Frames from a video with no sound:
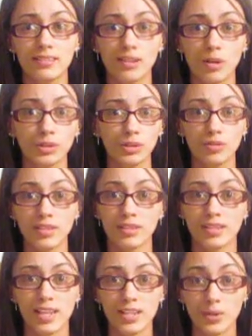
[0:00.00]
going through the
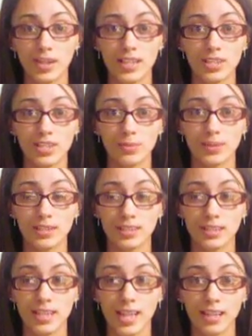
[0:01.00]
stage where he just wants
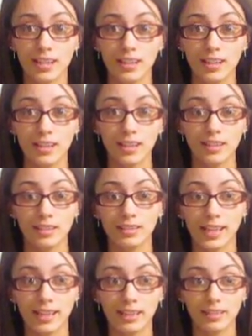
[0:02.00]
to take,
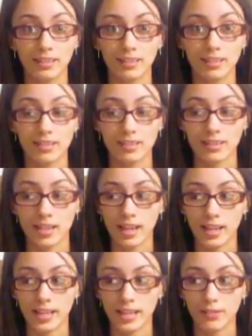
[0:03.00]
like, say
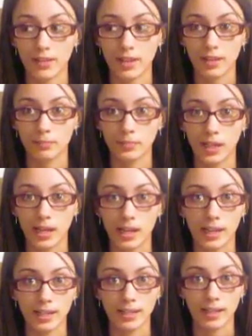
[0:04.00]
I give him
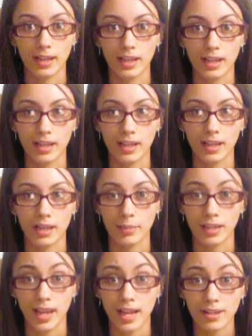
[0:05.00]
like a
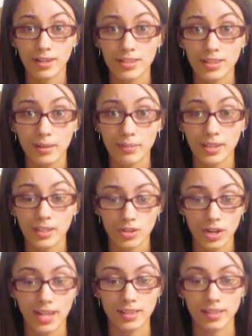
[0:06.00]
banana or something, he
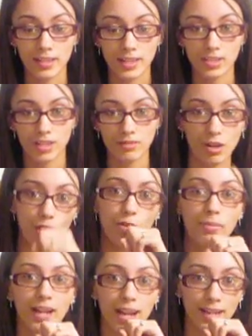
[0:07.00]
tries to like shove the whole
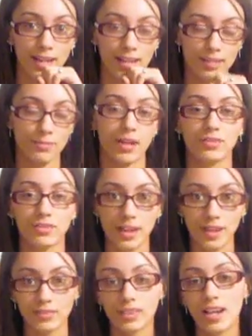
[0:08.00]
banana in his mouth. So I
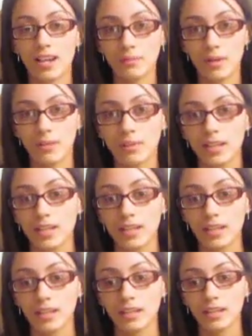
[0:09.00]
have to cut him up
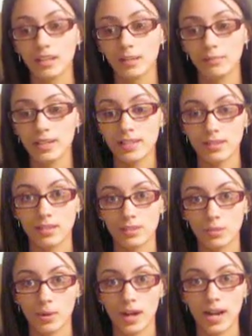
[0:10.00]
in pieces
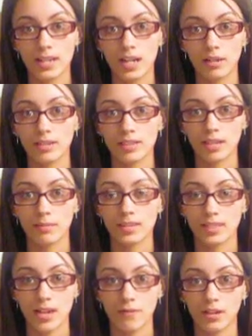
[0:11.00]
to where I know it's going to be
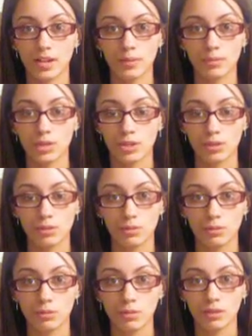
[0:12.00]
safe for him
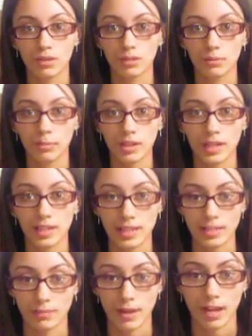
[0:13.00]
to put in
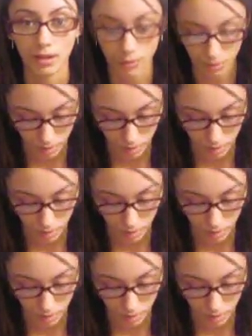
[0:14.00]
his mouth.